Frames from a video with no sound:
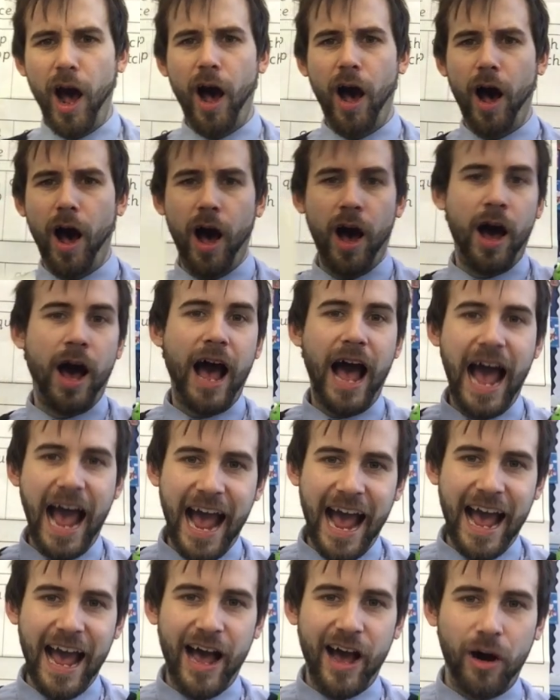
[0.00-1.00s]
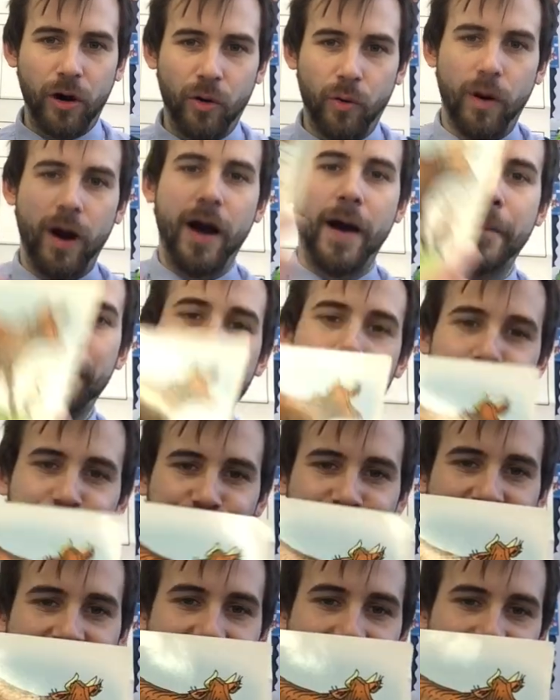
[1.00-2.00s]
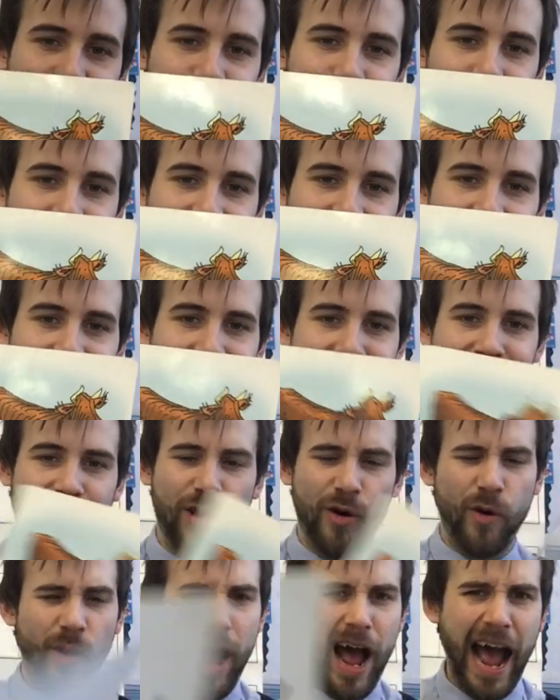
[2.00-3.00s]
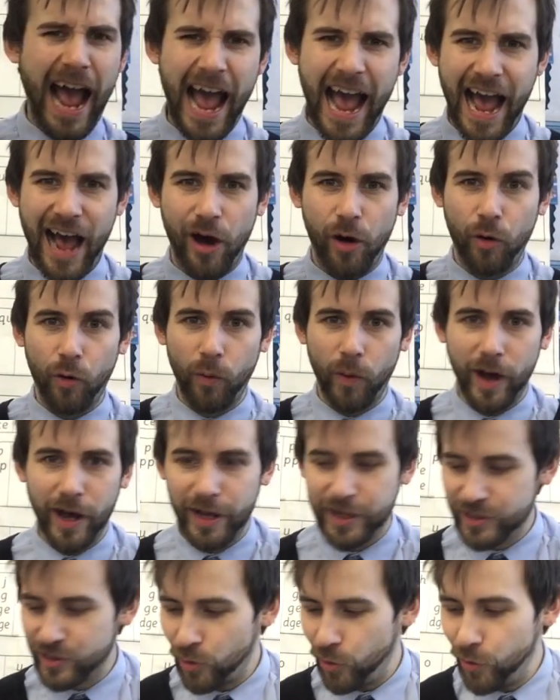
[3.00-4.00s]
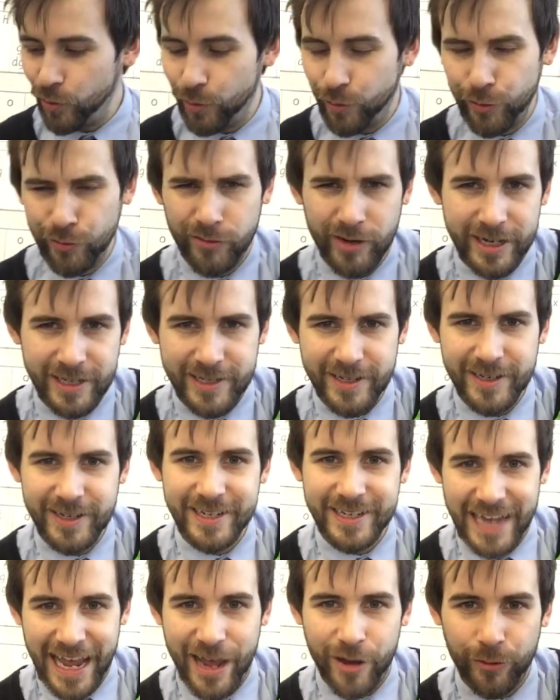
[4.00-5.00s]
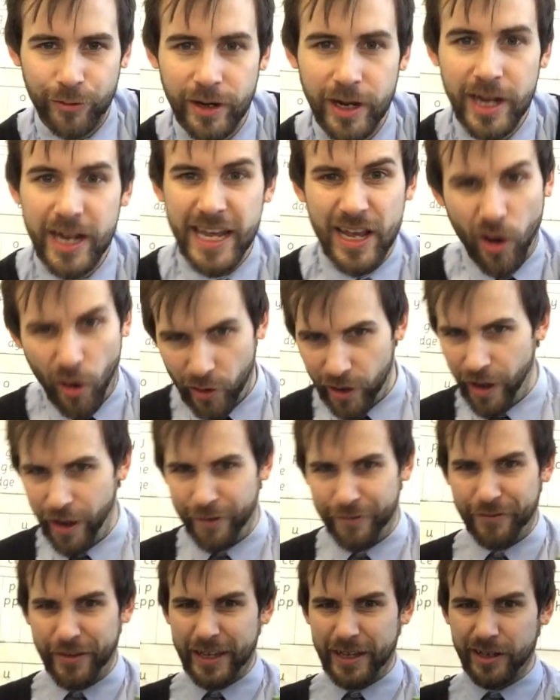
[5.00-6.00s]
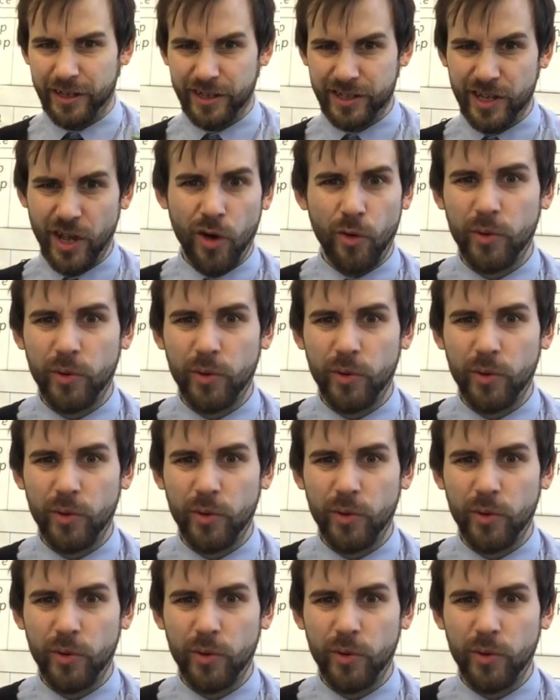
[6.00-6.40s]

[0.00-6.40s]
our ow, brown cow, ow words all written down on our fingers.